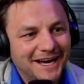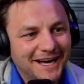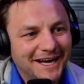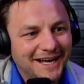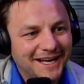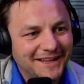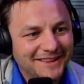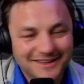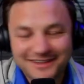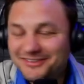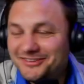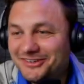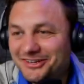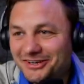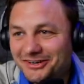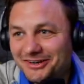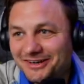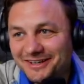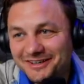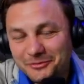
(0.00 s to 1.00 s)
this
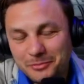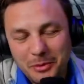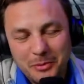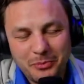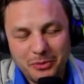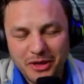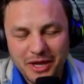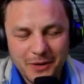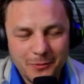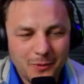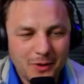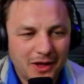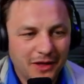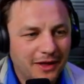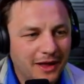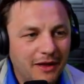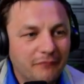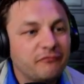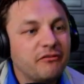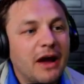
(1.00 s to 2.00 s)
year, and he's been playing well.
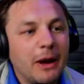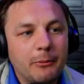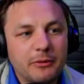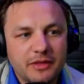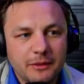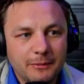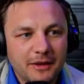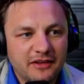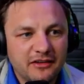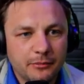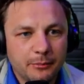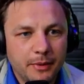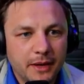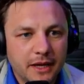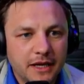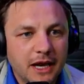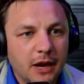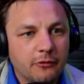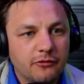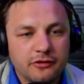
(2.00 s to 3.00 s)
I'm fine with him as a
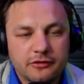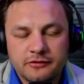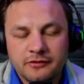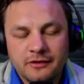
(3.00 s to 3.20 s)
pick. I would just